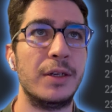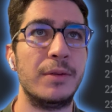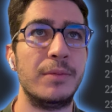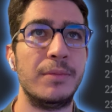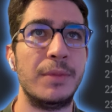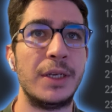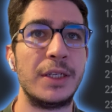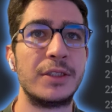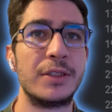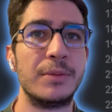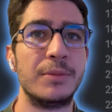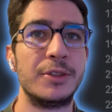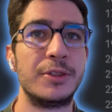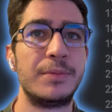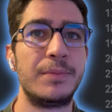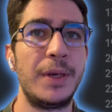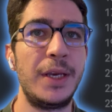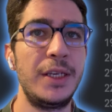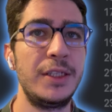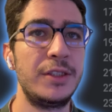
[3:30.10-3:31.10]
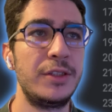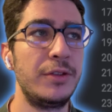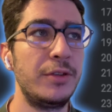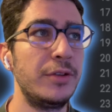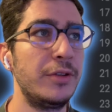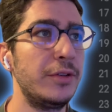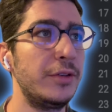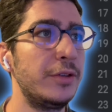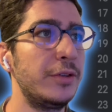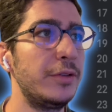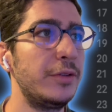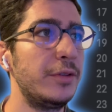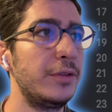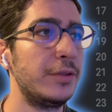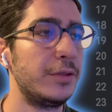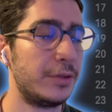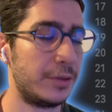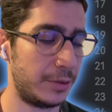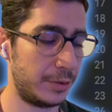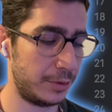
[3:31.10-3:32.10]
make some space here.
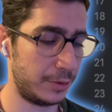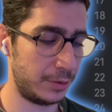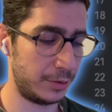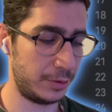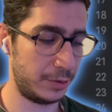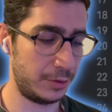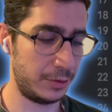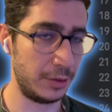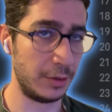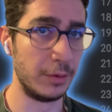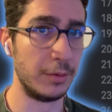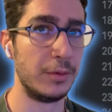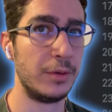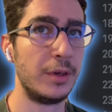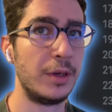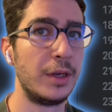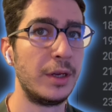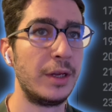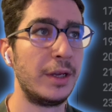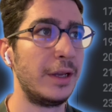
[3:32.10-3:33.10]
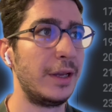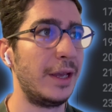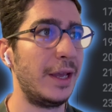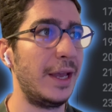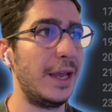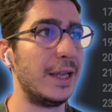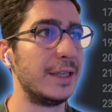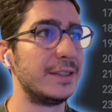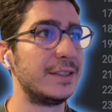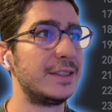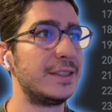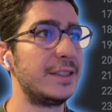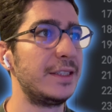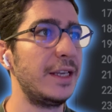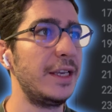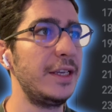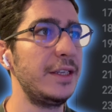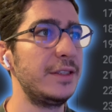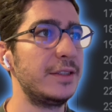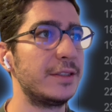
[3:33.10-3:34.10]
So at
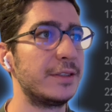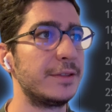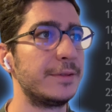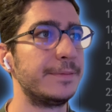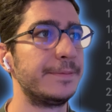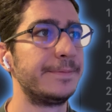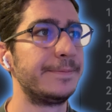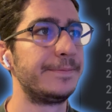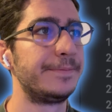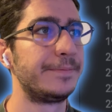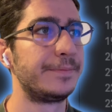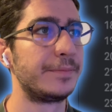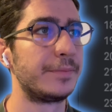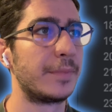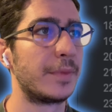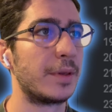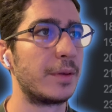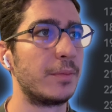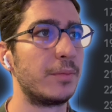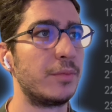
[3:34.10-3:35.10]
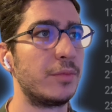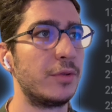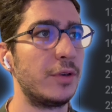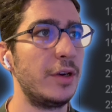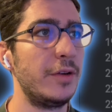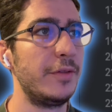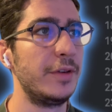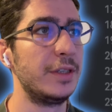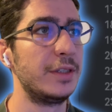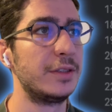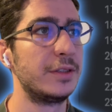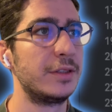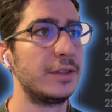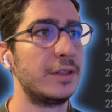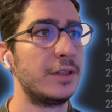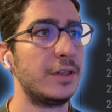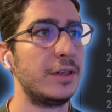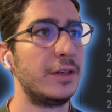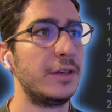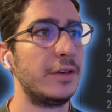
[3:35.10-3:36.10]
state private
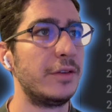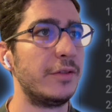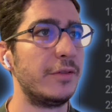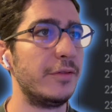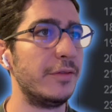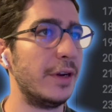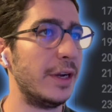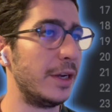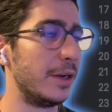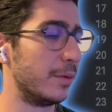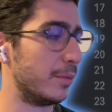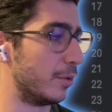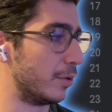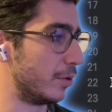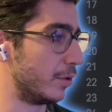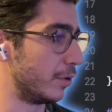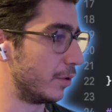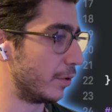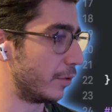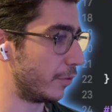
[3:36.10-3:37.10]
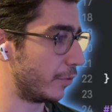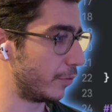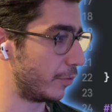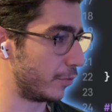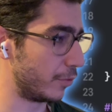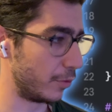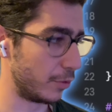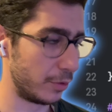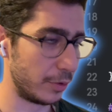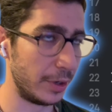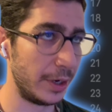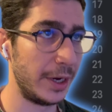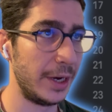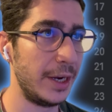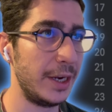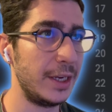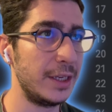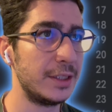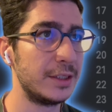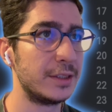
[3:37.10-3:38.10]
variable for
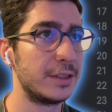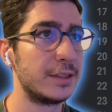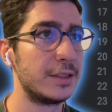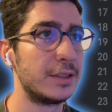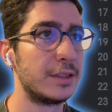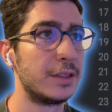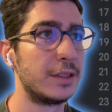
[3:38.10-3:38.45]
is